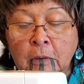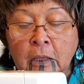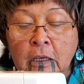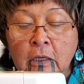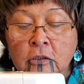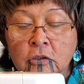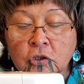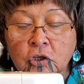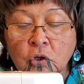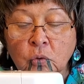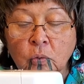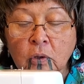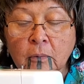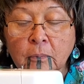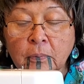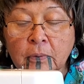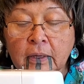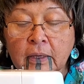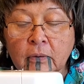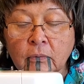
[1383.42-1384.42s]
So you want to
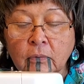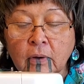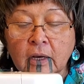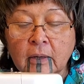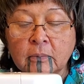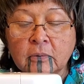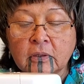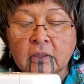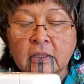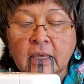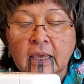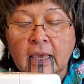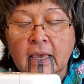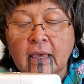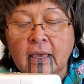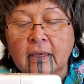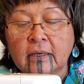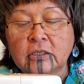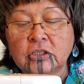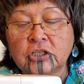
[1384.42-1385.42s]
bring it right up to the
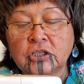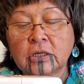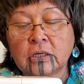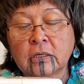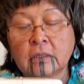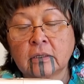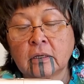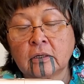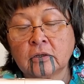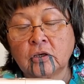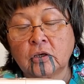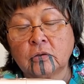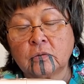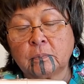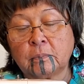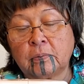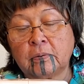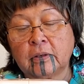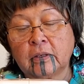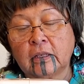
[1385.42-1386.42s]
edge. You
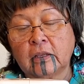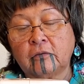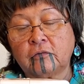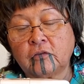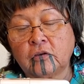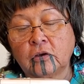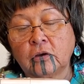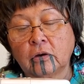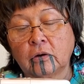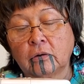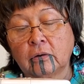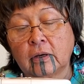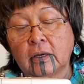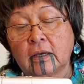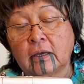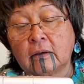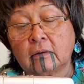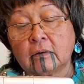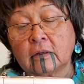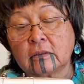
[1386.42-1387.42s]
lift
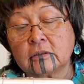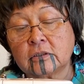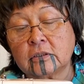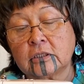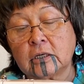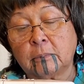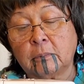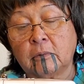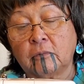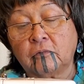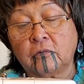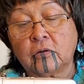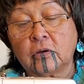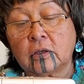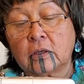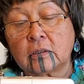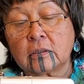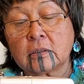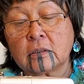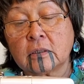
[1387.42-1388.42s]
your zipper
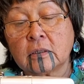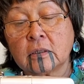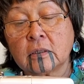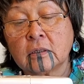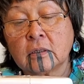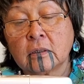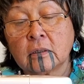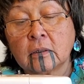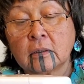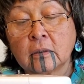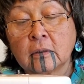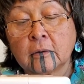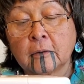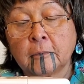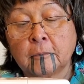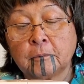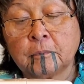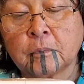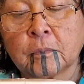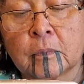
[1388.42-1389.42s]
foot,
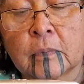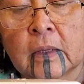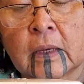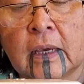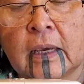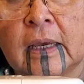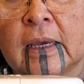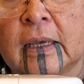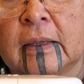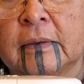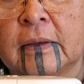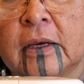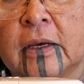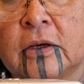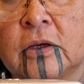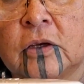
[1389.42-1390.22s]
and then